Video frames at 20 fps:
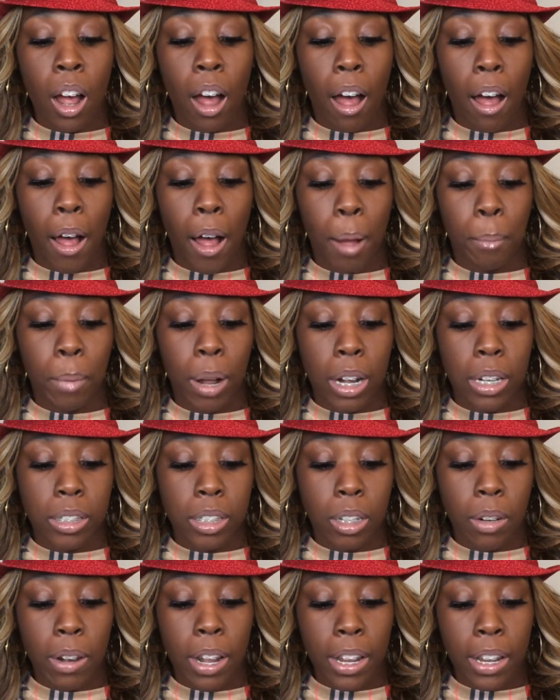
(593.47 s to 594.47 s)

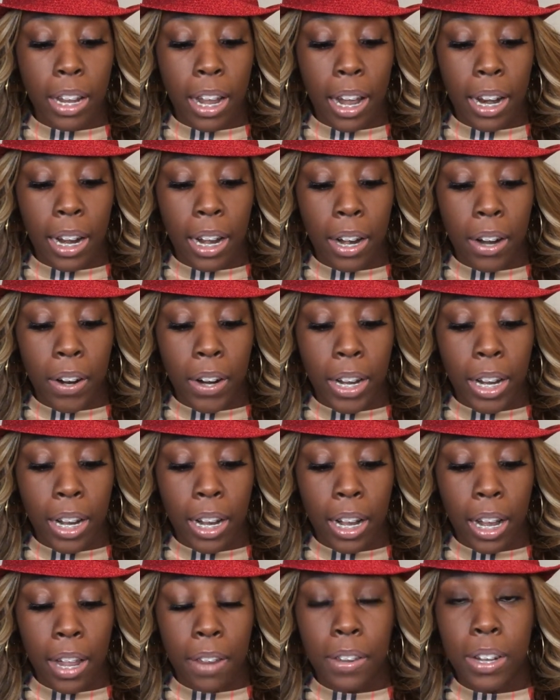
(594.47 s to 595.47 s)
Also in that
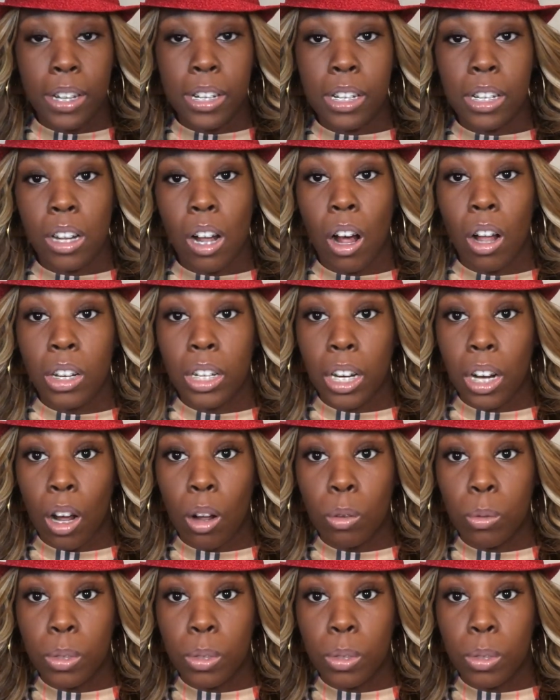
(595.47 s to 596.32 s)
area, and this is all in